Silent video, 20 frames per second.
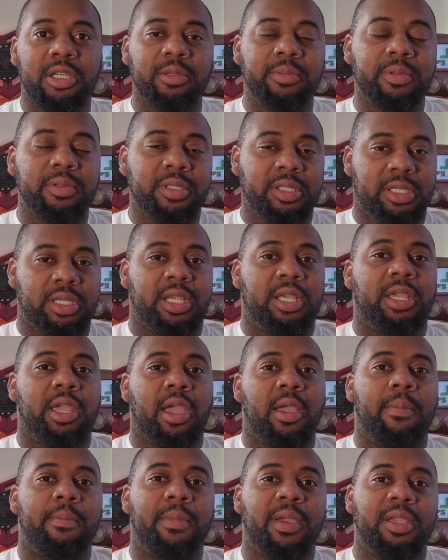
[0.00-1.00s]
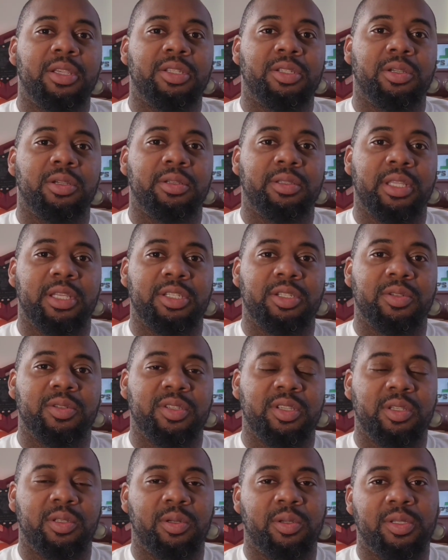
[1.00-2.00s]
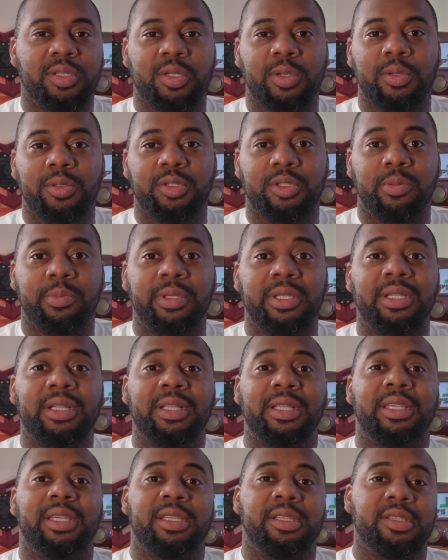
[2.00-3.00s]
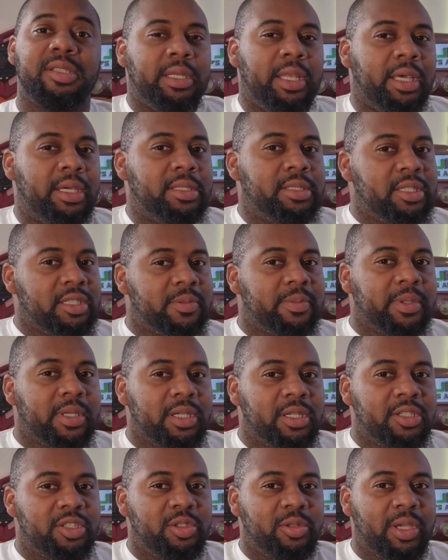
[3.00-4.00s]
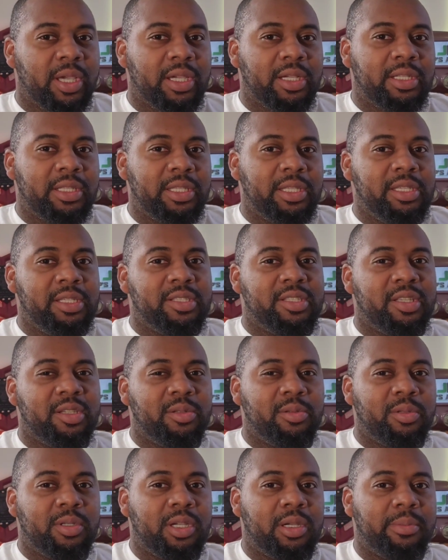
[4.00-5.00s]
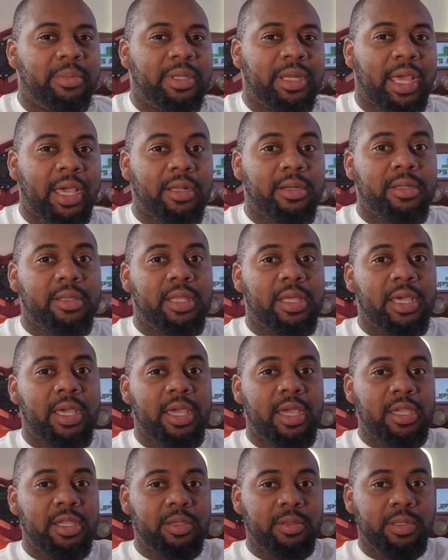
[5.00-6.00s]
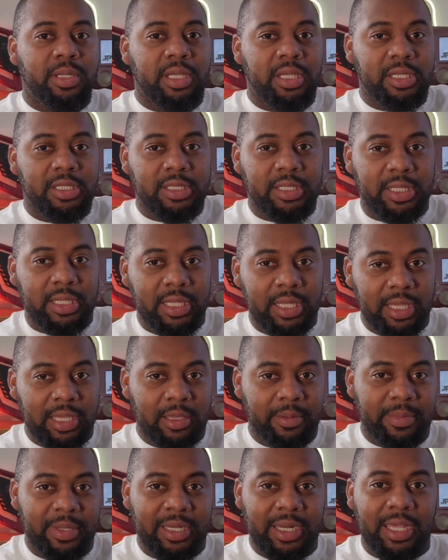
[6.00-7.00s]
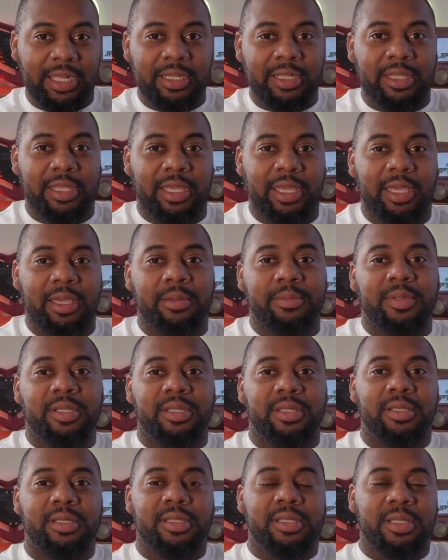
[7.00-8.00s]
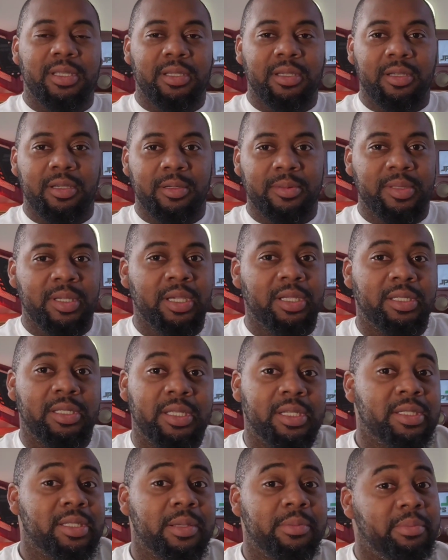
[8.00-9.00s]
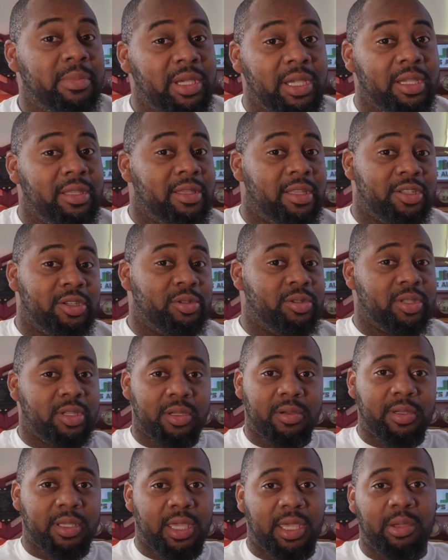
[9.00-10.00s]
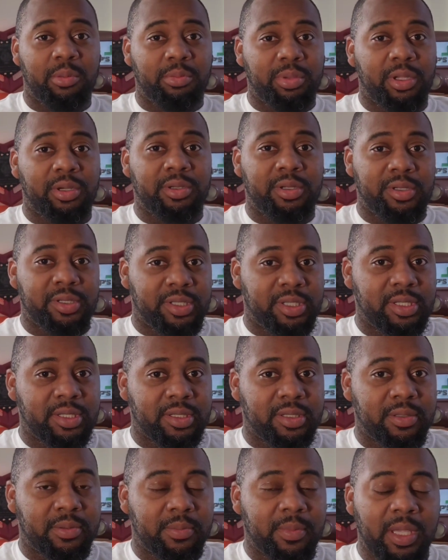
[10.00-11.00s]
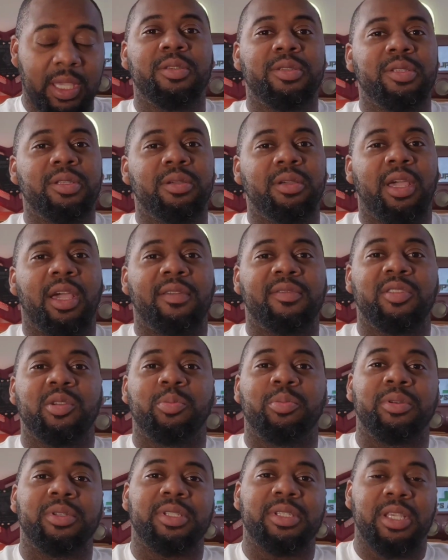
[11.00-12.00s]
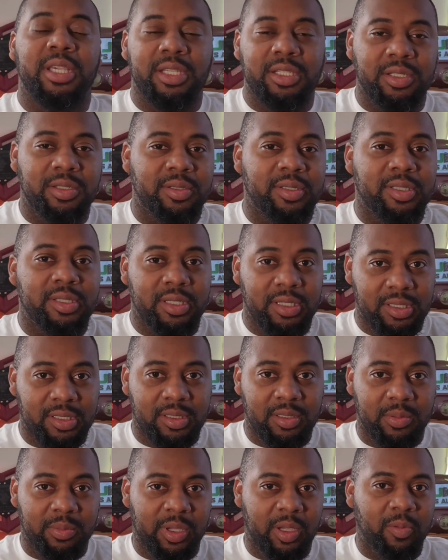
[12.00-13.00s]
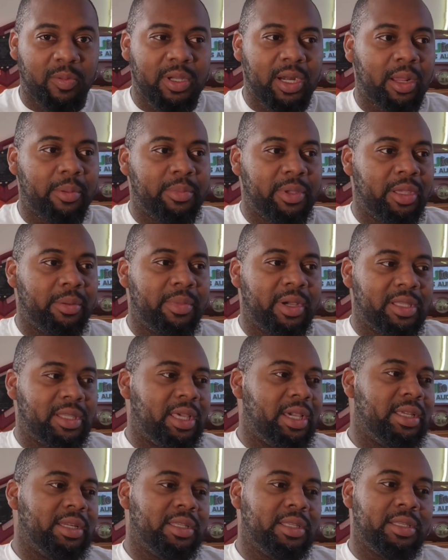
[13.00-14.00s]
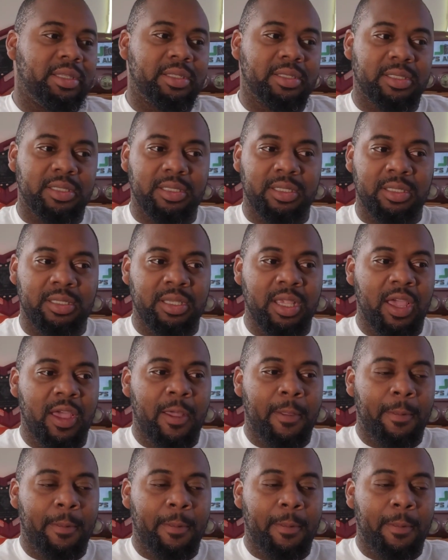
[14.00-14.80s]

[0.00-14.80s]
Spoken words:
double check and make sure that your signal is going to be clean. Now, just because you got clean signal coming out of the head unit into the amp and out of the amp to the subs doesn't mean that you still can't blow your system. You still have to protect your system. And what I mean by that is